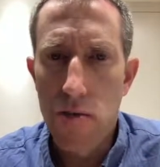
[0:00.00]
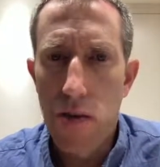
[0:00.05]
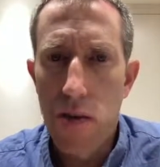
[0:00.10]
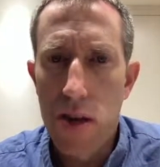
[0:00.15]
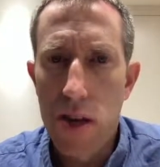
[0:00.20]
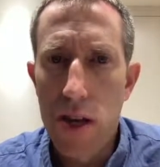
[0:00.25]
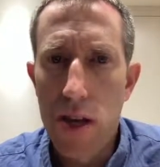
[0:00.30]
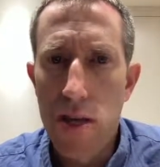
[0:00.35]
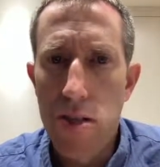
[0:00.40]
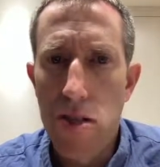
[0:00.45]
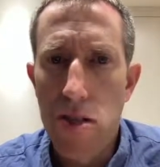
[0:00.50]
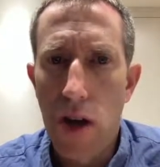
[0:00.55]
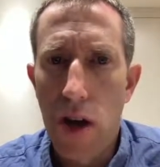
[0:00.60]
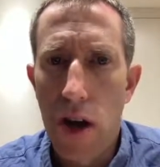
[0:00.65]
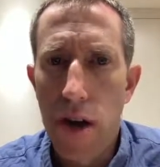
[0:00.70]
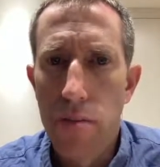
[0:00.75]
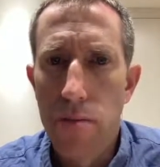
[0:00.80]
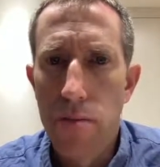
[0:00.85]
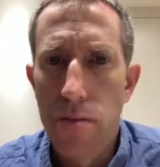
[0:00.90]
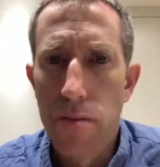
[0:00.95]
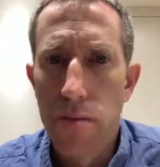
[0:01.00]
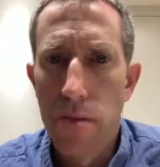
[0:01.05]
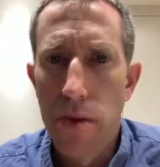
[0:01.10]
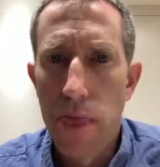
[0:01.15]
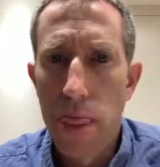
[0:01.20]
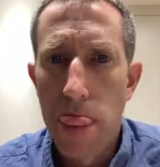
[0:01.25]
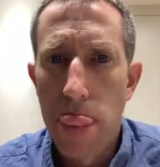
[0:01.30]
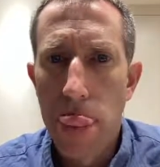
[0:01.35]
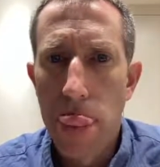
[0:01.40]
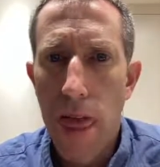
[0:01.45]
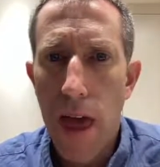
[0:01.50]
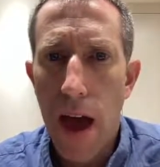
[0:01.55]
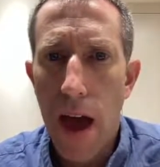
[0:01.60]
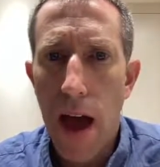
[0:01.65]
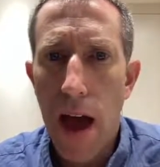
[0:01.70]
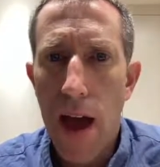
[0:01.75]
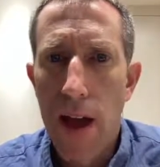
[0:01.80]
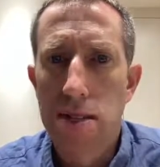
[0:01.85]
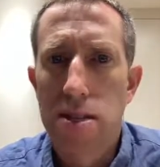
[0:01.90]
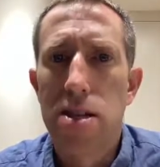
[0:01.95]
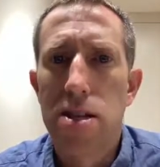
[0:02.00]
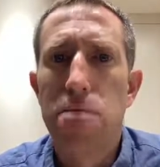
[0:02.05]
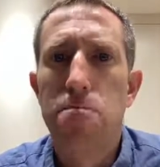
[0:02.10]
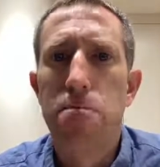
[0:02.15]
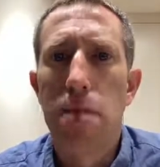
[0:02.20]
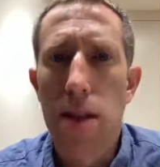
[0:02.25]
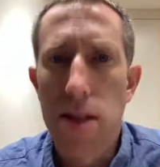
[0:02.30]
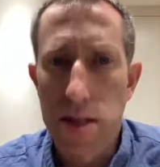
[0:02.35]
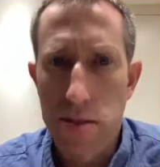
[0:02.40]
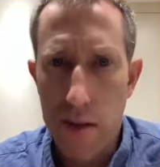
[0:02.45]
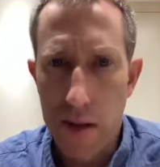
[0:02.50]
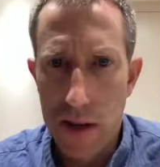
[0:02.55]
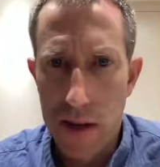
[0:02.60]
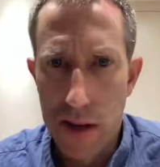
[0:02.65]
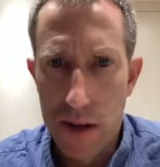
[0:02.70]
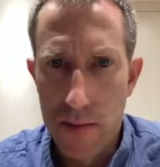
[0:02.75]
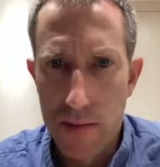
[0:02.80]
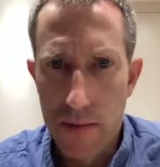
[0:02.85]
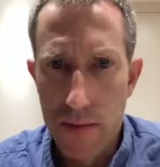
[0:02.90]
what he saw as the debasement